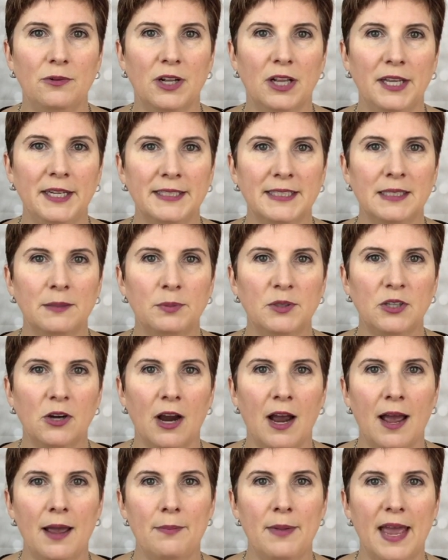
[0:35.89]
click
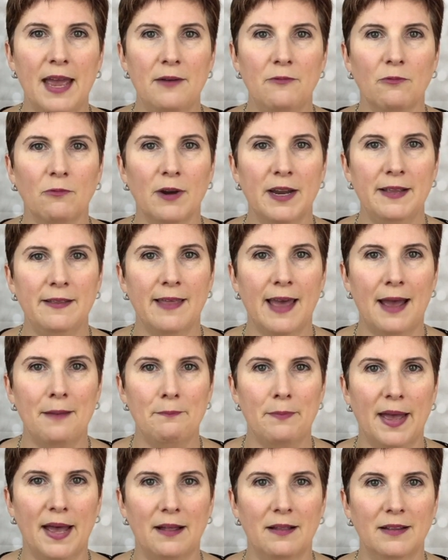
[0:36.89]
subscribe and ring
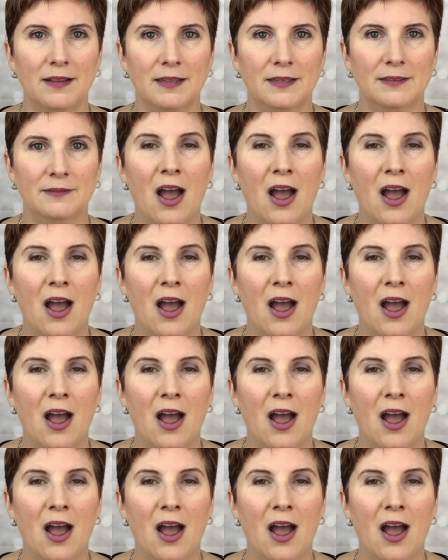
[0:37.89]
that bell.